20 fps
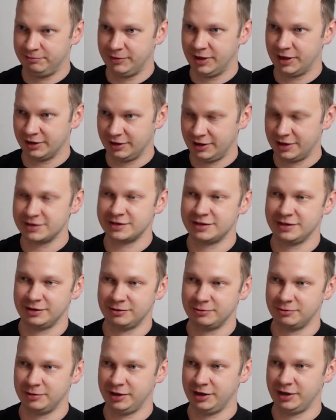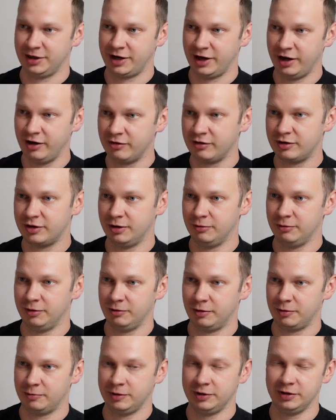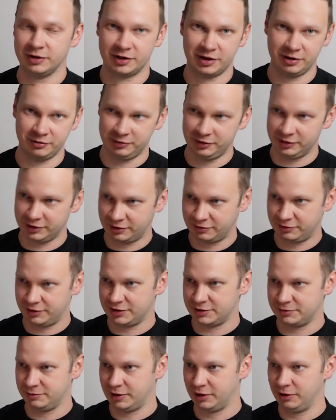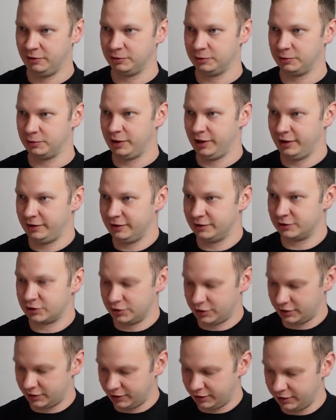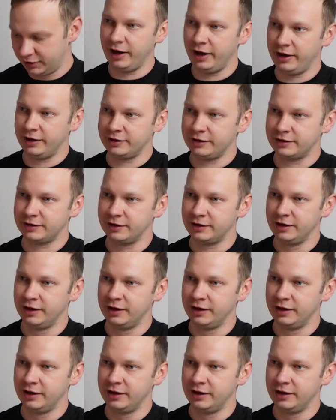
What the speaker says: class that we have, however we don't have interface, we're going to create it shortly. And